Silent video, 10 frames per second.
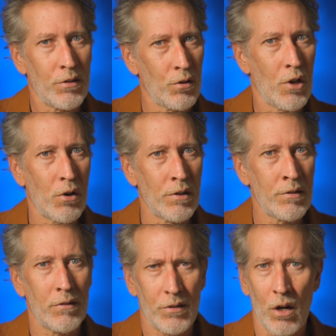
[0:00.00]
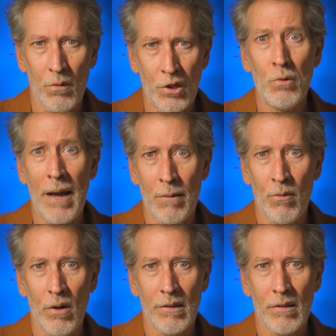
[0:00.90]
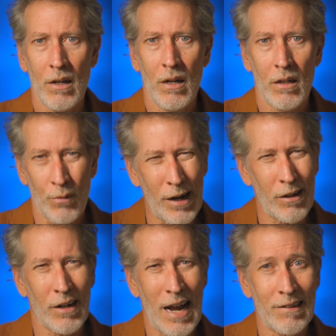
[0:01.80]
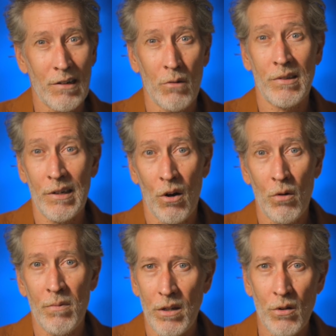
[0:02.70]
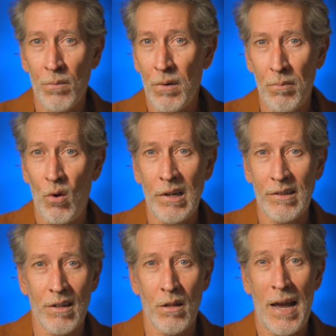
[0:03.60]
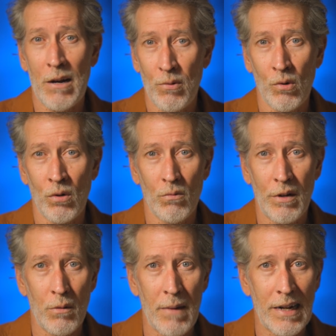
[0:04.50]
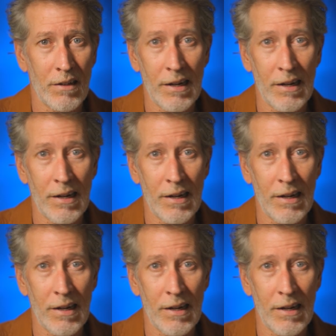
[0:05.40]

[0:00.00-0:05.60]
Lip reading: you'll notice, start with 2 mana points. The regular guys start with 0, but you can put points into the mana pool when you make the